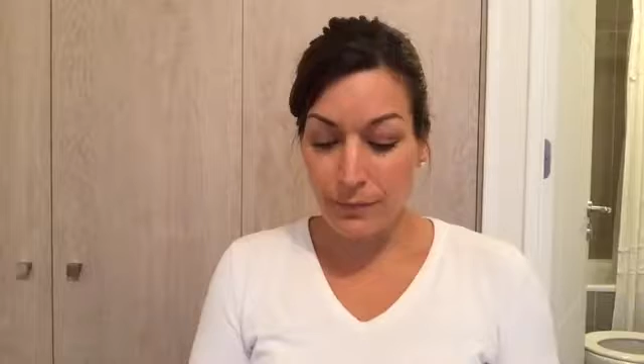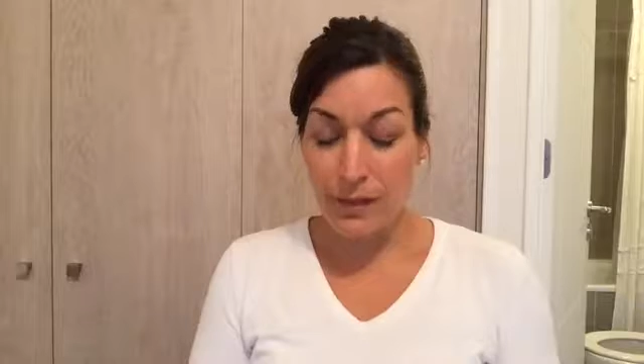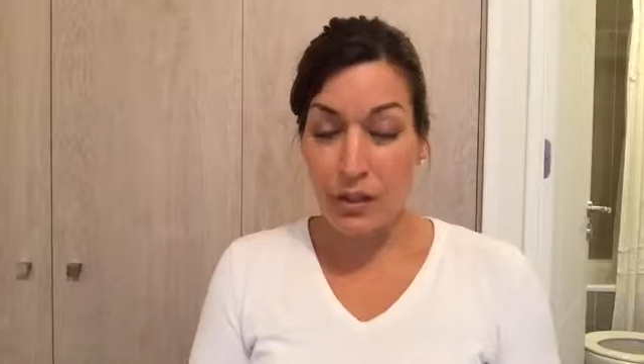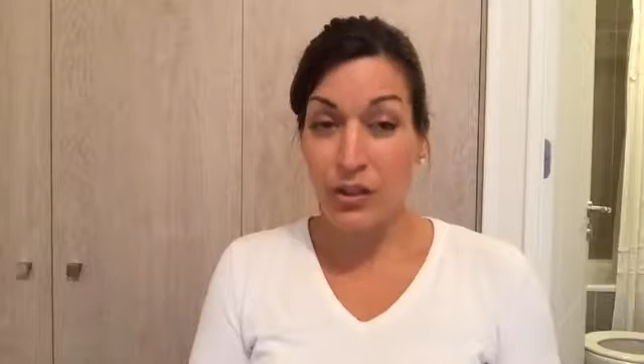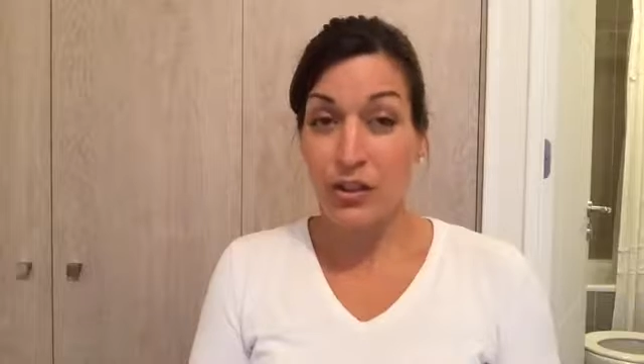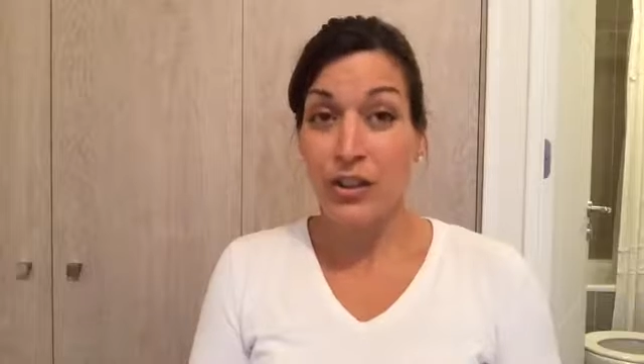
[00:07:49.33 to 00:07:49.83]

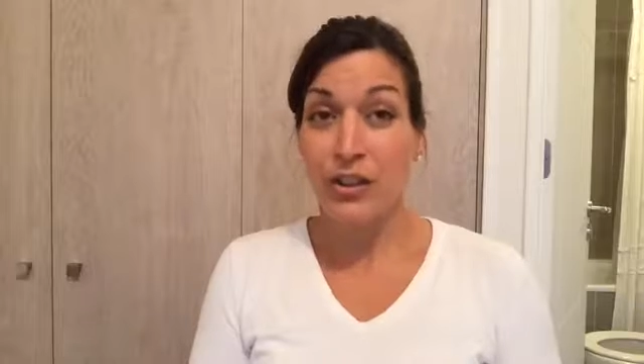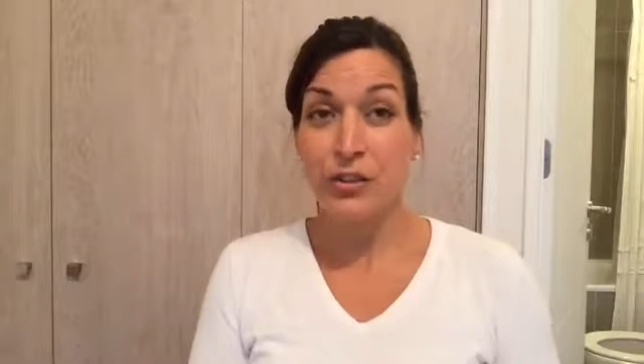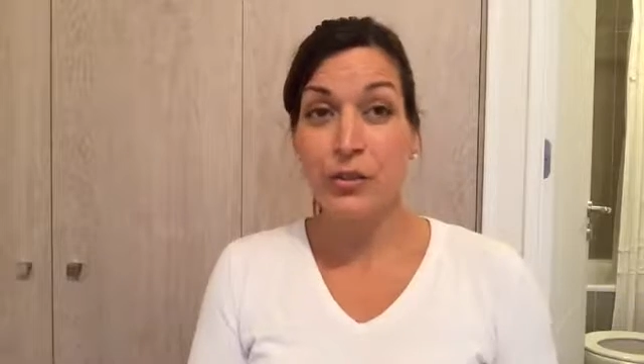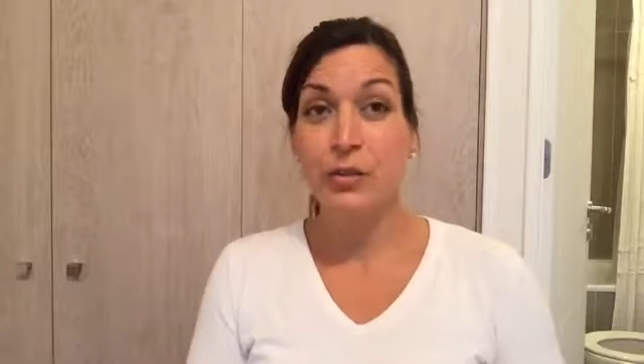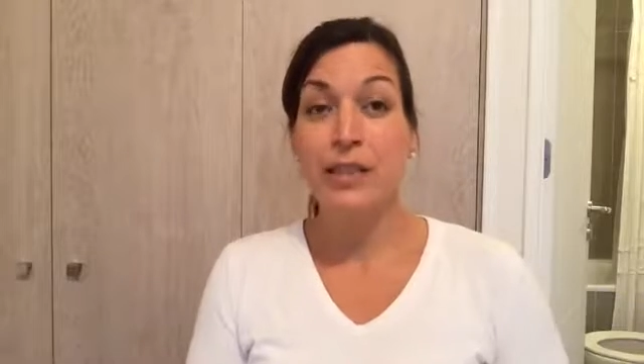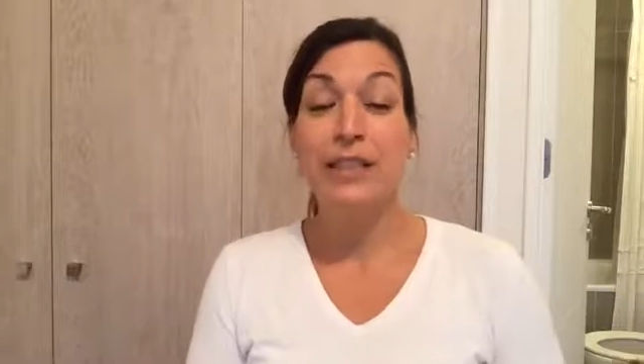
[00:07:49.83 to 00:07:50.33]

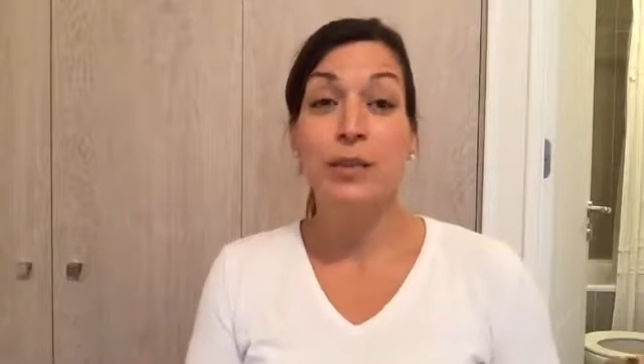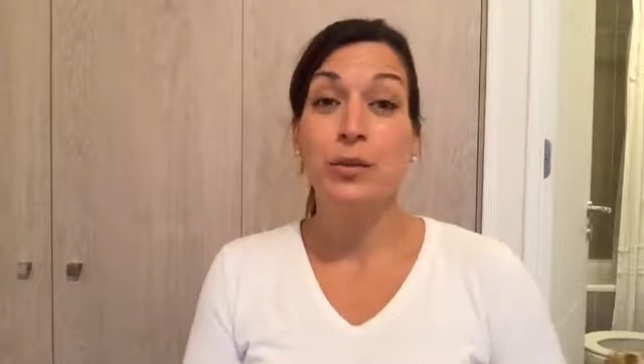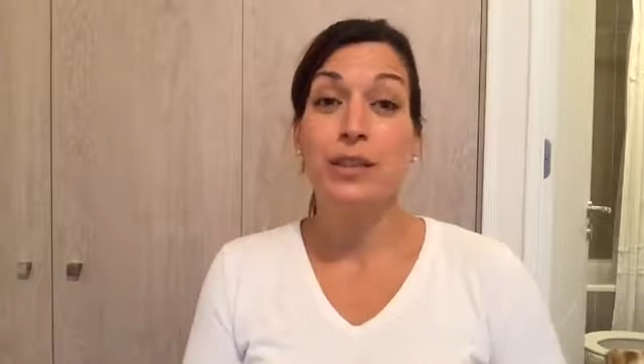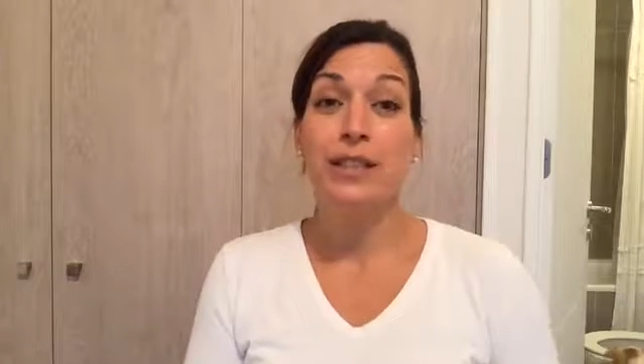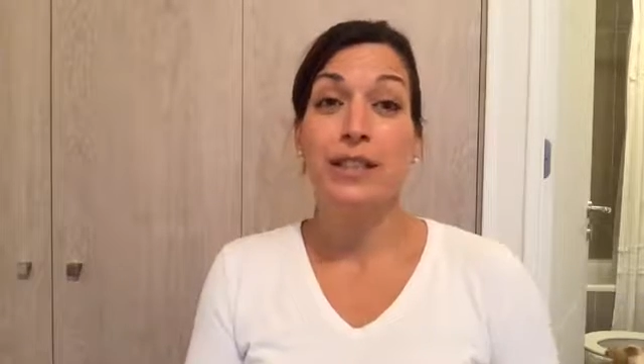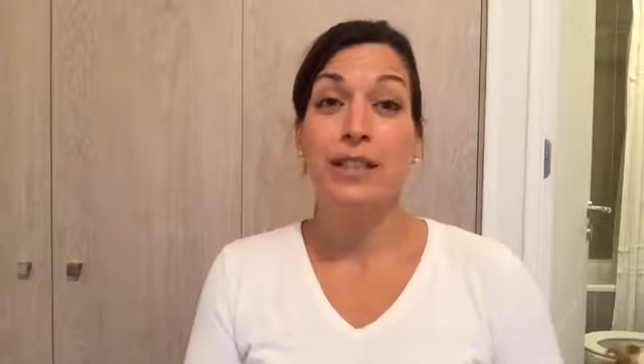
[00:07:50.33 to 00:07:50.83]
Another really,
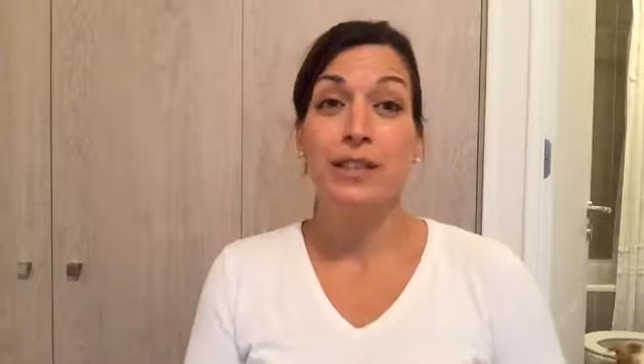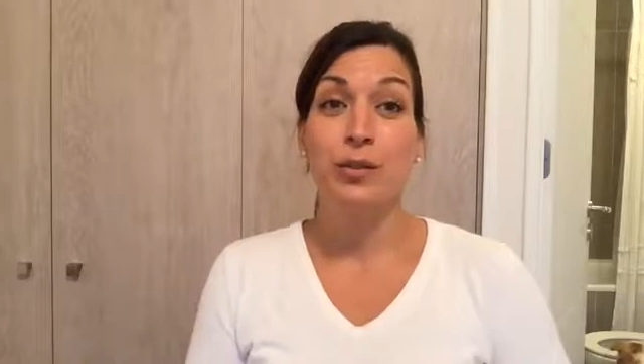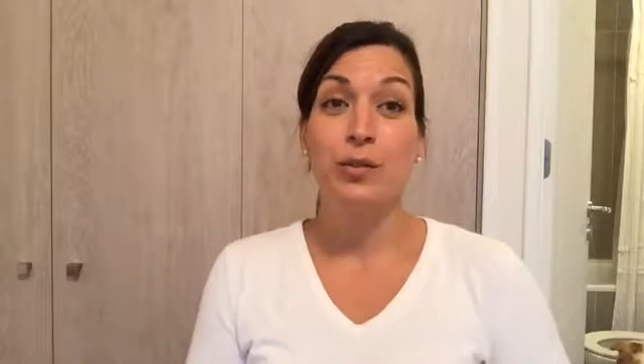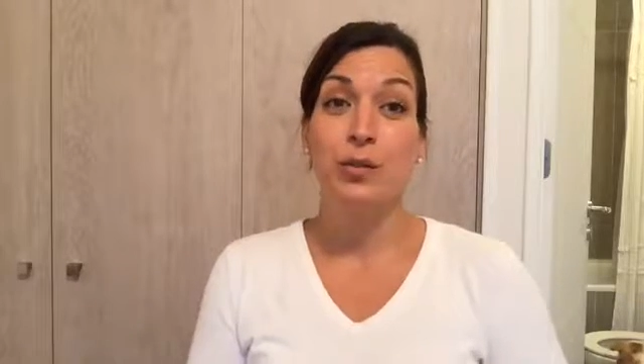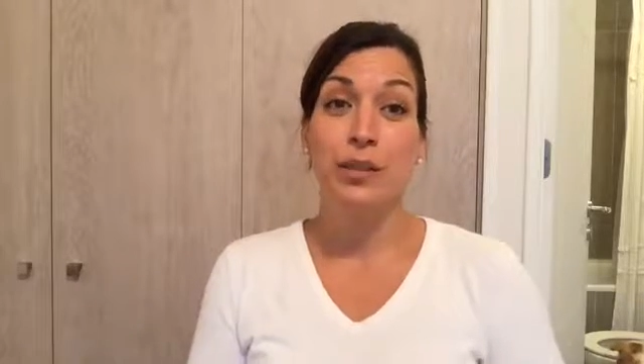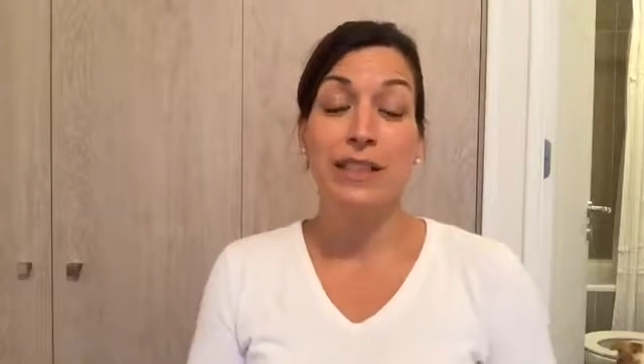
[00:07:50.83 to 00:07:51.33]
really,
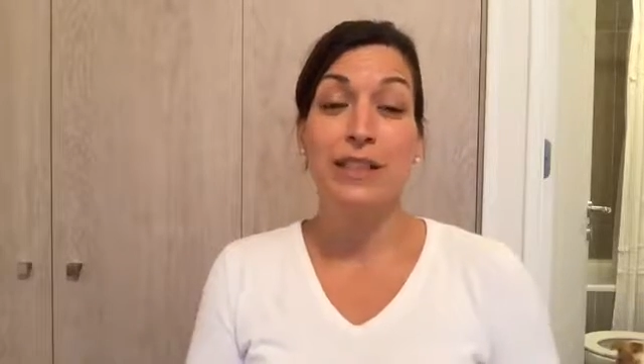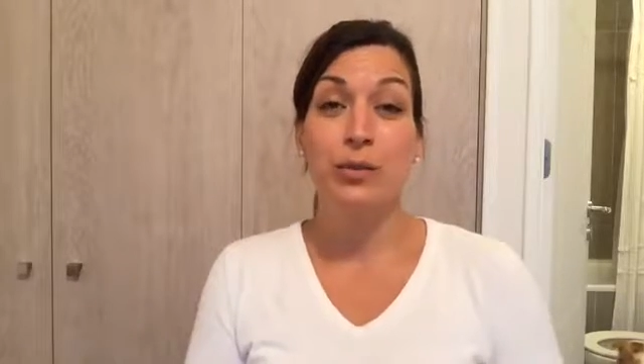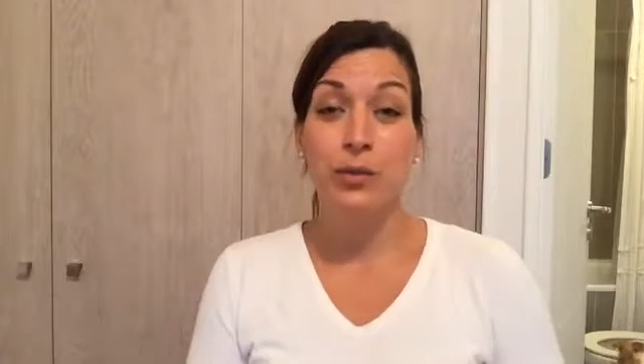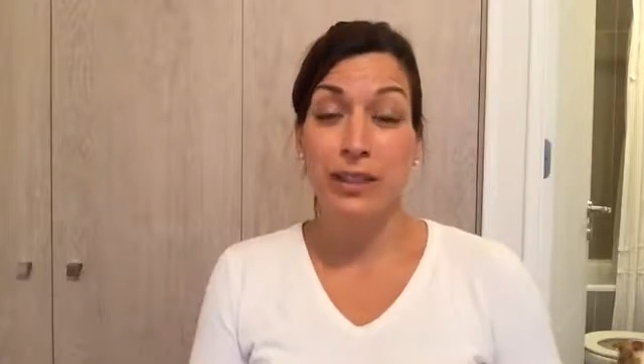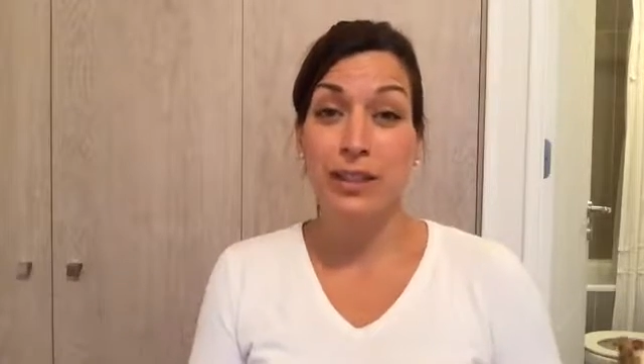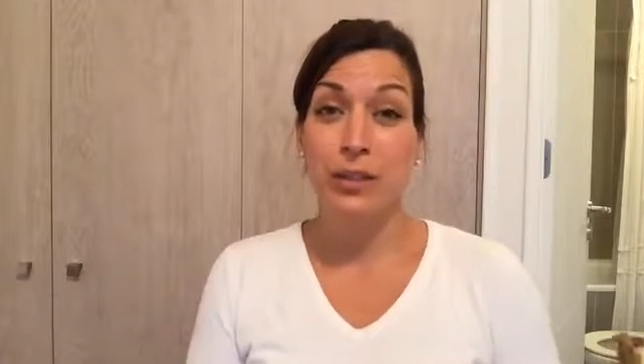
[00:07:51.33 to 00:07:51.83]
really,
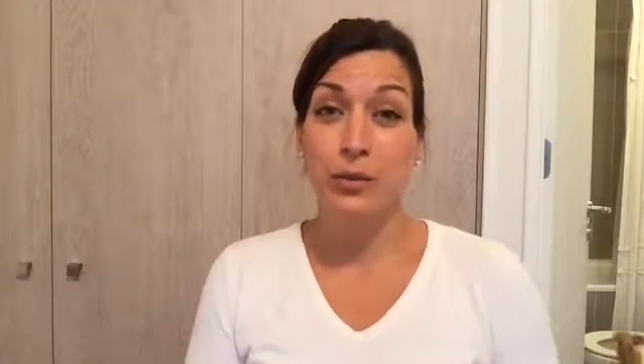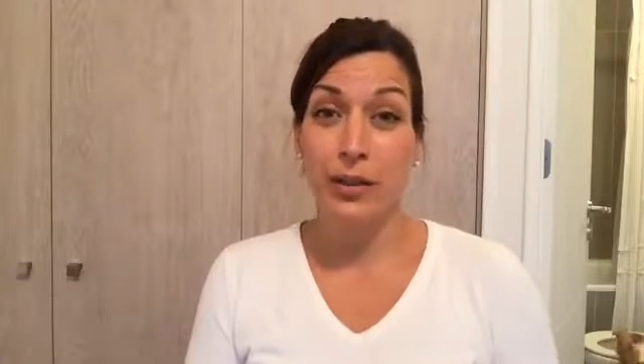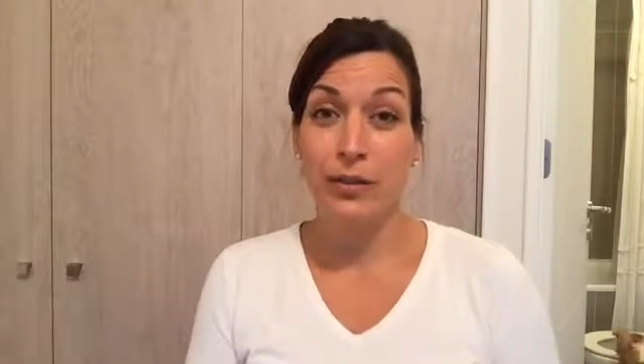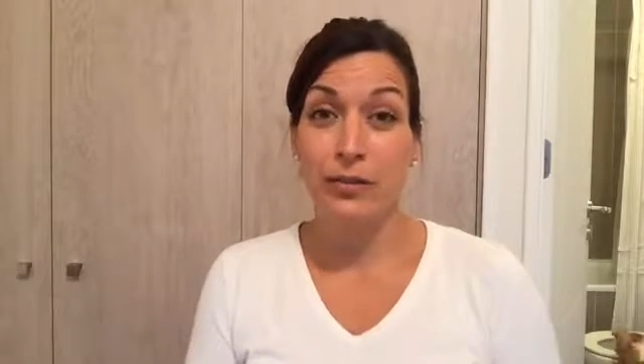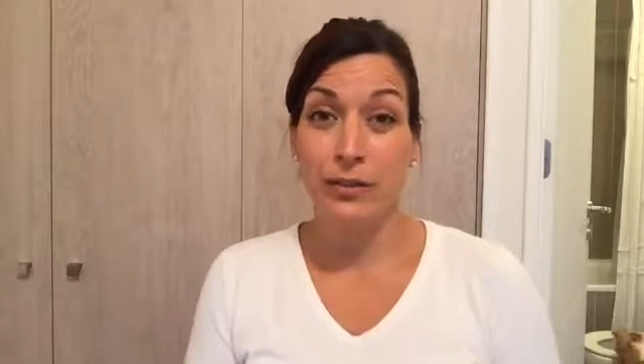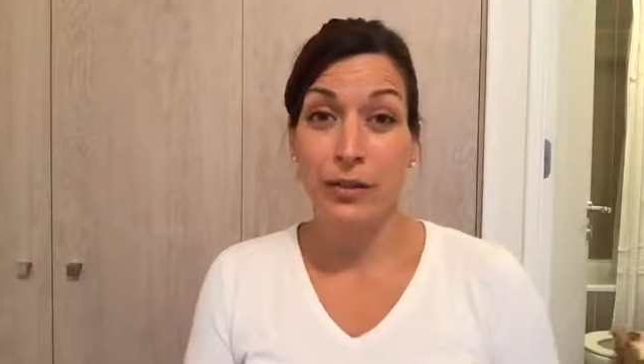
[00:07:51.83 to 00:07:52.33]
really
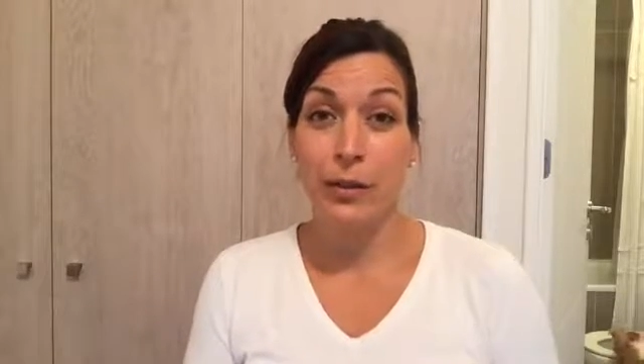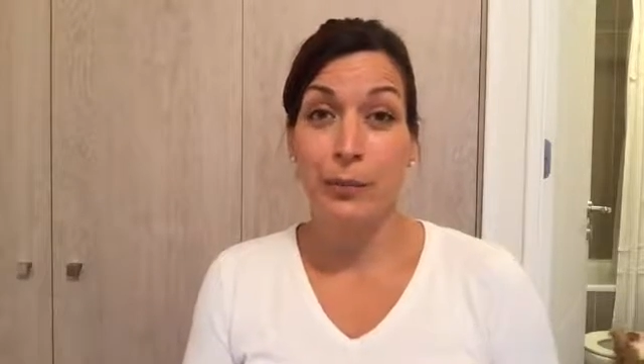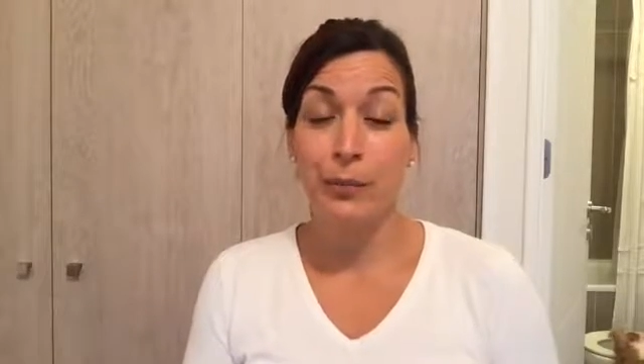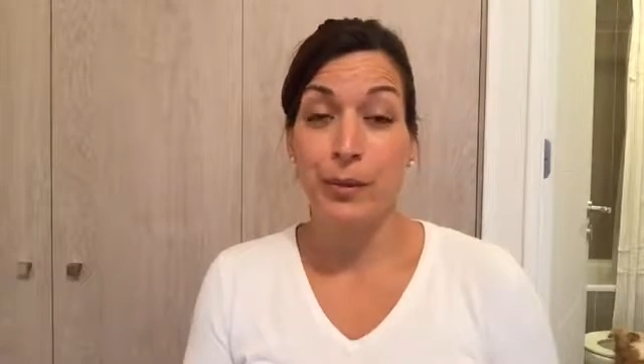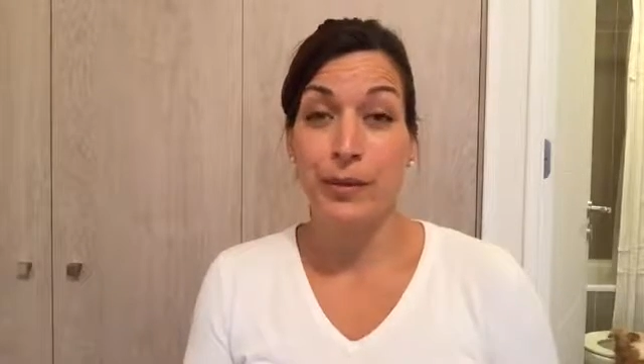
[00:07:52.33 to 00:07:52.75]
great tip,